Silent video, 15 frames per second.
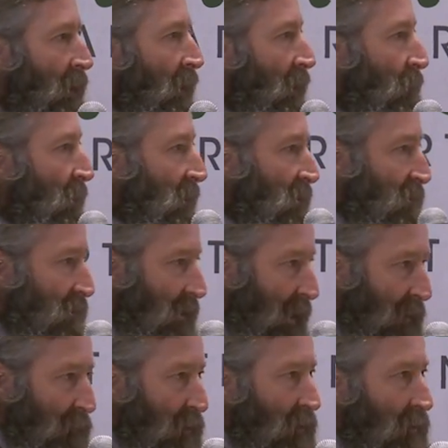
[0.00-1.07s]
How many
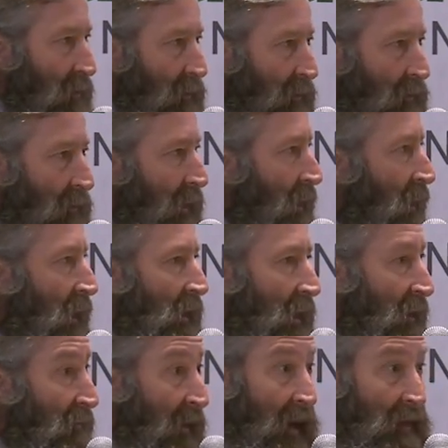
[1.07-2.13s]
sable are there? And
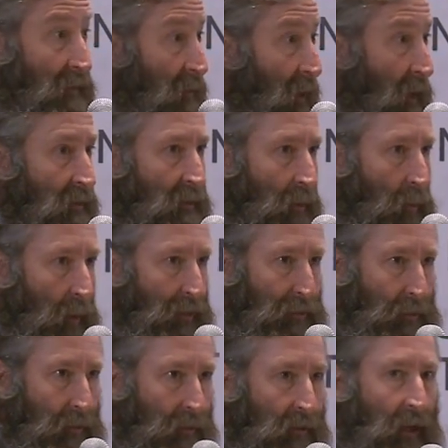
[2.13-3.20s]
I've asked lots of
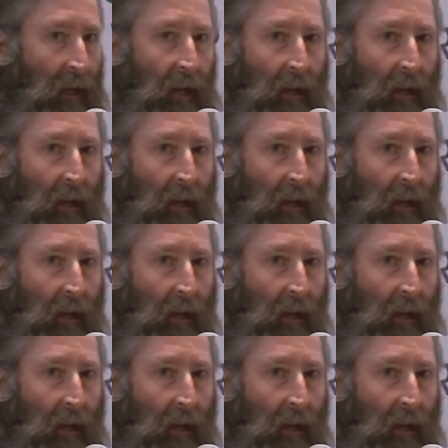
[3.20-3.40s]
questions.